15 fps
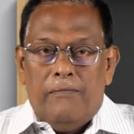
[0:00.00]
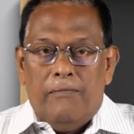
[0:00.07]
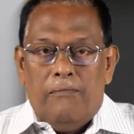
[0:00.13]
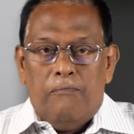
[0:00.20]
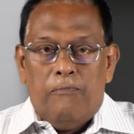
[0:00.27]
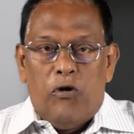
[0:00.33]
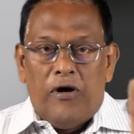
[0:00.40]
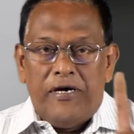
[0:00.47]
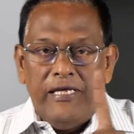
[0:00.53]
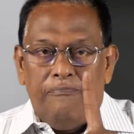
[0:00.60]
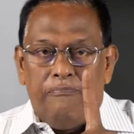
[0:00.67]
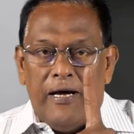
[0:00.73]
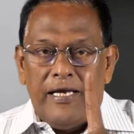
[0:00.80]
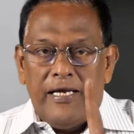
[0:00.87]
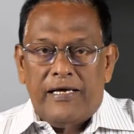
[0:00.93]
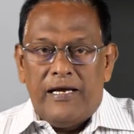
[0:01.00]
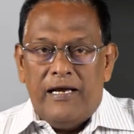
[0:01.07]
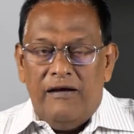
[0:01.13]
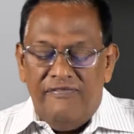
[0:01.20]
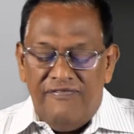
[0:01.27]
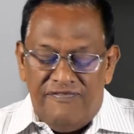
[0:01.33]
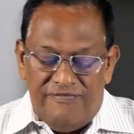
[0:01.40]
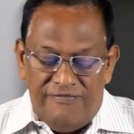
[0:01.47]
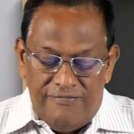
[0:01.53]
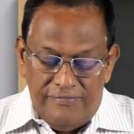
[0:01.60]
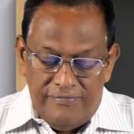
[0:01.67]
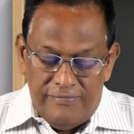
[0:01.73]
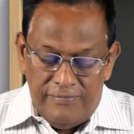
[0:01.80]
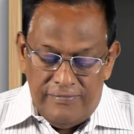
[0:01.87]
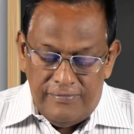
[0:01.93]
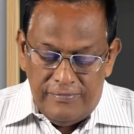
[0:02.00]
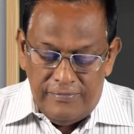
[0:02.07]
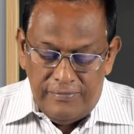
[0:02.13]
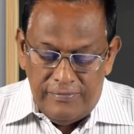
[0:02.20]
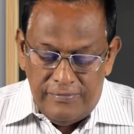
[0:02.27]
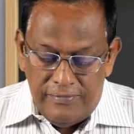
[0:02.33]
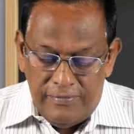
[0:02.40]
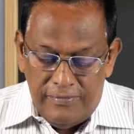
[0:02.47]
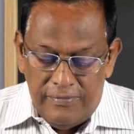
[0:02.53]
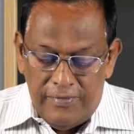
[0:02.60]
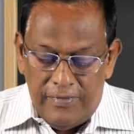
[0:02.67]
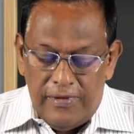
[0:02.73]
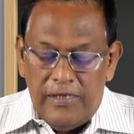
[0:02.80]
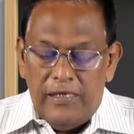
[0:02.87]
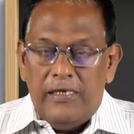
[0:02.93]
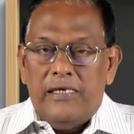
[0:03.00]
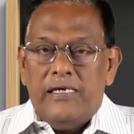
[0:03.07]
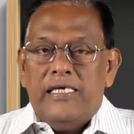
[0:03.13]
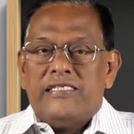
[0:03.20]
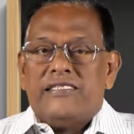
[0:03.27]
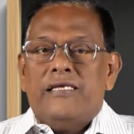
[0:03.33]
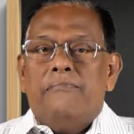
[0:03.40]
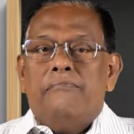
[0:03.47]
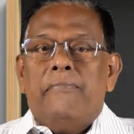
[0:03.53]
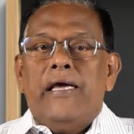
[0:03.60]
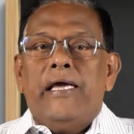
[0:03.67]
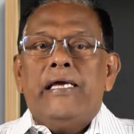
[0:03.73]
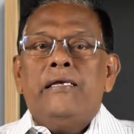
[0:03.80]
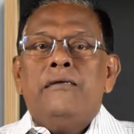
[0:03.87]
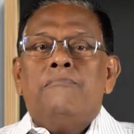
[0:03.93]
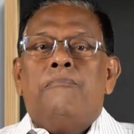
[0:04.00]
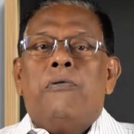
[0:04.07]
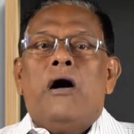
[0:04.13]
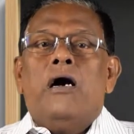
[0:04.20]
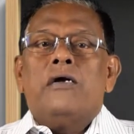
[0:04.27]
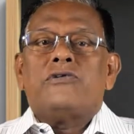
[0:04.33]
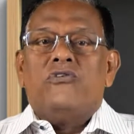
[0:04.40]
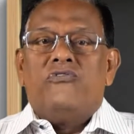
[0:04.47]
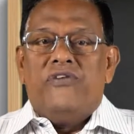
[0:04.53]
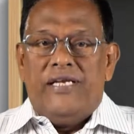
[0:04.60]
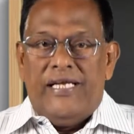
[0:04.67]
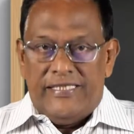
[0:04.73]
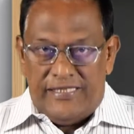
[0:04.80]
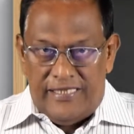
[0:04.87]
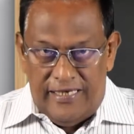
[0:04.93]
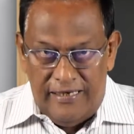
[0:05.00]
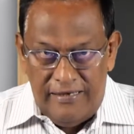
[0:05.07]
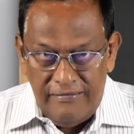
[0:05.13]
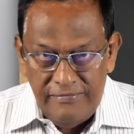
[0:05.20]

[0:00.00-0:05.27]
Body paragraph is the main part of an essay.